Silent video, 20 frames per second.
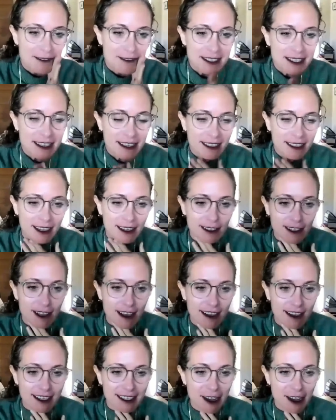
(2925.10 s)
I've seen that a
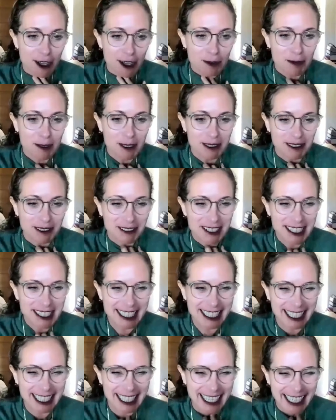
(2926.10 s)
lot in
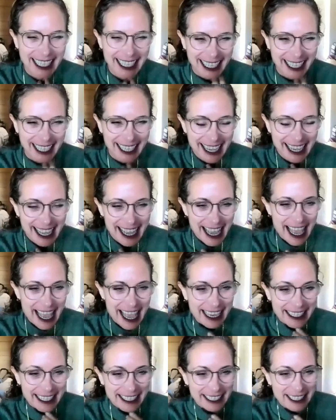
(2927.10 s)
hospitals
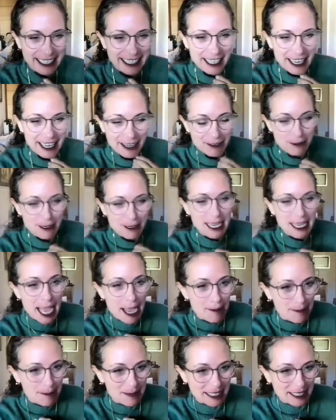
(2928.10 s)
and in
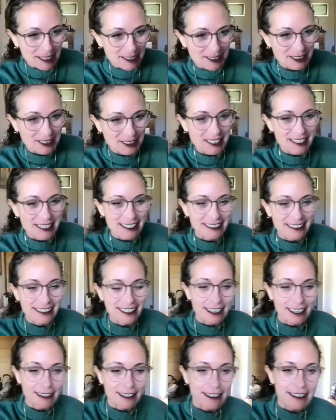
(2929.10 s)
rehab centers
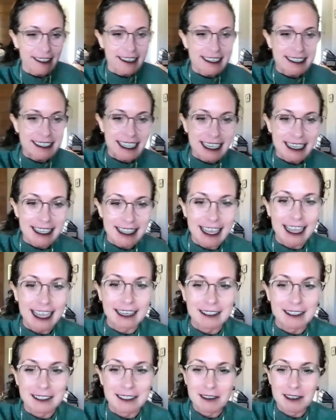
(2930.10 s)
and things like
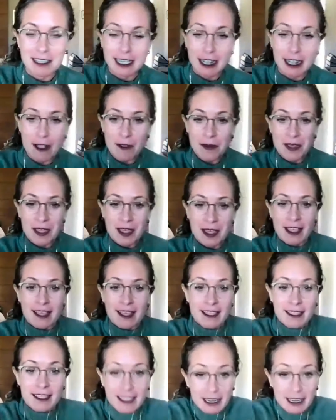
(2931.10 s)
that. You know, like
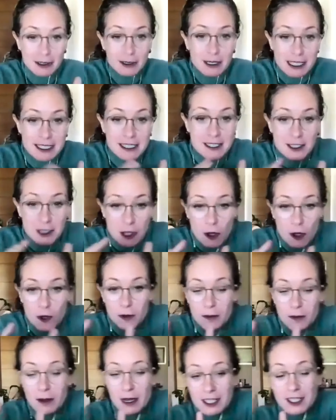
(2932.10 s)
there is
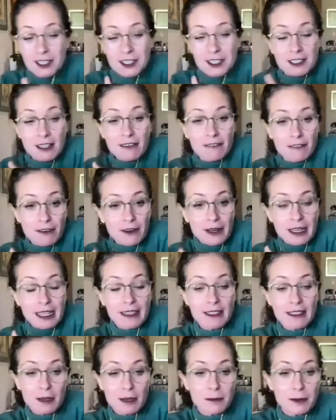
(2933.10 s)
so much
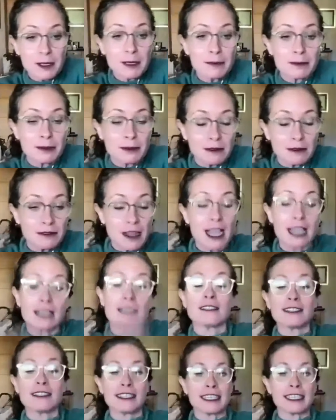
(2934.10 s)
suffering that people
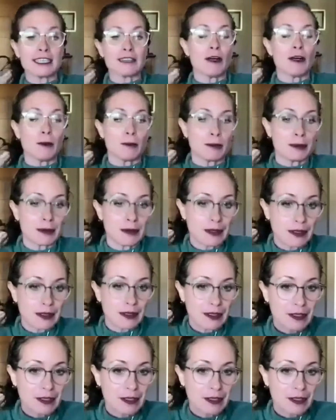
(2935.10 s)
finally give up.